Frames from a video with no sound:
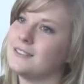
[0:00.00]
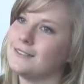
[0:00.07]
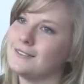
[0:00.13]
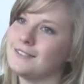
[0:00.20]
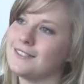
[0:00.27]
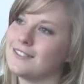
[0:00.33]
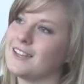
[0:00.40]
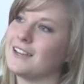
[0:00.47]

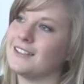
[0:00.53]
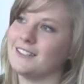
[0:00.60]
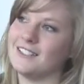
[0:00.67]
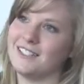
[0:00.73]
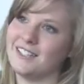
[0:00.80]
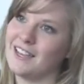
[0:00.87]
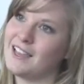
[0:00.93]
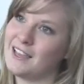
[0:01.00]
decided
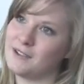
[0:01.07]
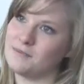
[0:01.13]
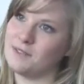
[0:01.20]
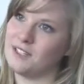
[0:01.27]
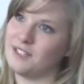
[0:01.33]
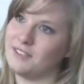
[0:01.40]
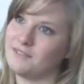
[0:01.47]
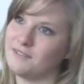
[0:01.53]
to yell at
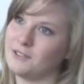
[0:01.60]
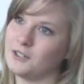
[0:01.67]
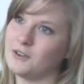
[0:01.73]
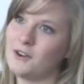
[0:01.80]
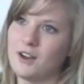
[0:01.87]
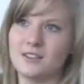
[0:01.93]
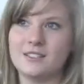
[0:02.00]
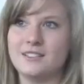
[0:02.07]
me for
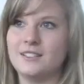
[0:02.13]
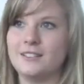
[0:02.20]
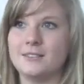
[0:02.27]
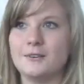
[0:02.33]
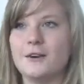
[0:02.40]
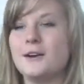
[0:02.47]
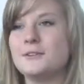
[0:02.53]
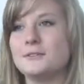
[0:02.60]
crossing
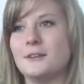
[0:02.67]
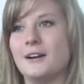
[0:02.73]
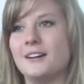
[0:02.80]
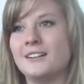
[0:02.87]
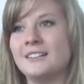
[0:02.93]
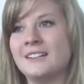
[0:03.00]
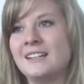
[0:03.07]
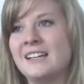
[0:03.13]
the
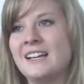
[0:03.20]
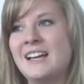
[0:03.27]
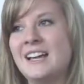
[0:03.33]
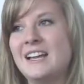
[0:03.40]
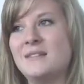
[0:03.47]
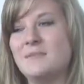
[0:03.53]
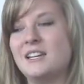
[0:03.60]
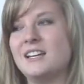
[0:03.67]
crosswalk
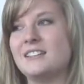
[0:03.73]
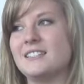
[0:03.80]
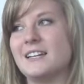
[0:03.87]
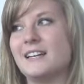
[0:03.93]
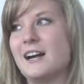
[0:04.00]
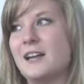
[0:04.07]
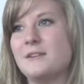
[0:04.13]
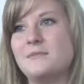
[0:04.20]
because
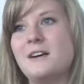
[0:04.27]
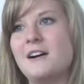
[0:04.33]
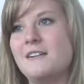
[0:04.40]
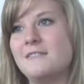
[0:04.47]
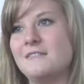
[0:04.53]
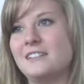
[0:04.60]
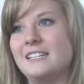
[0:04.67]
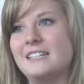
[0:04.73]
I cut him
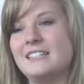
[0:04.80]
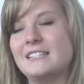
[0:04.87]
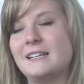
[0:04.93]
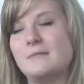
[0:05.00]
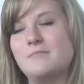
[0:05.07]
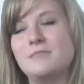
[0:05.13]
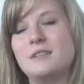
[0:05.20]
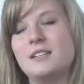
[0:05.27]
off, and he
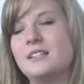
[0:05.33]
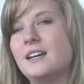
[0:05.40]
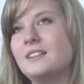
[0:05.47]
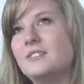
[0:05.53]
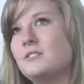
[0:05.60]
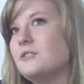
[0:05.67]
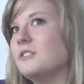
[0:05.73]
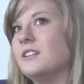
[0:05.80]
said,
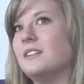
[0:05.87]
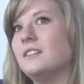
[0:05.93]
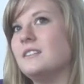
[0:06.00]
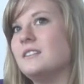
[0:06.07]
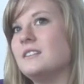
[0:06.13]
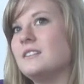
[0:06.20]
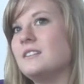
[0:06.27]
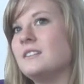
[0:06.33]

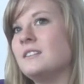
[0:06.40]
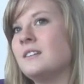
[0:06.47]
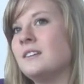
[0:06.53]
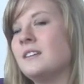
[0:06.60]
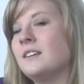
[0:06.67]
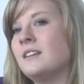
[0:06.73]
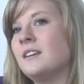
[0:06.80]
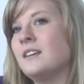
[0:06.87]
"Pedestrians,
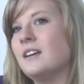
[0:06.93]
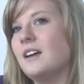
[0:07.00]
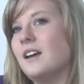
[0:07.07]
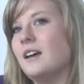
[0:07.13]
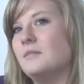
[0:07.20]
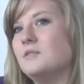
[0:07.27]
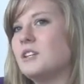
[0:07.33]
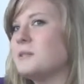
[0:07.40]

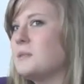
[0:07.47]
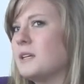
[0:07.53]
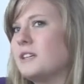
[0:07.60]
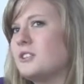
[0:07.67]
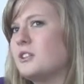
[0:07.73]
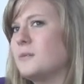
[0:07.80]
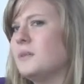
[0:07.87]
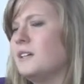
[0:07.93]
just
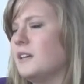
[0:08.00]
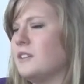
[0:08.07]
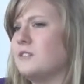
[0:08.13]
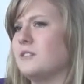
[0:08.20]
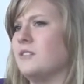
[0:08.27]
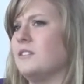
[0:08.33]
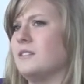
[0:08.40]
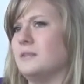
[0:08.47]
because you're a
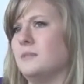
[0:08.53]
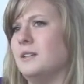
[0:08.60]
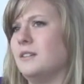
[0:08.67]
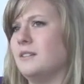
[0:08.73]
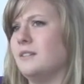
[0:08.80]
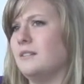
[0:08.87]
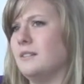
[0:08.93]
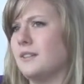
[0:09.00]
pedestrian
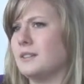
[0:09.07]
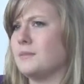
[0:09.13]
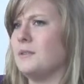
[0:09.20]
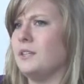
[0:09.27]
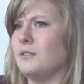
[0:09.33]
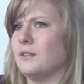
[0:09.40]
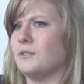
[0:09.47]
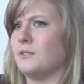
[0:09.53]
doesn't
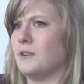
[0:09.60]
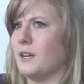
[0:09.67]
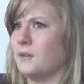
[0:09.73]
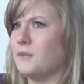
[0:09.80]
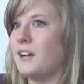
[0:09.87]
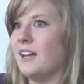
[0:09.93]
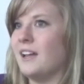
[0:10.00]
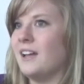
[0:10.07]
mean you have the right
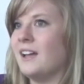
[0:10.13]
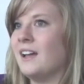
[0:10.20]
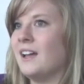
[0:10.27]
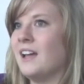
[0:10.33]
of way."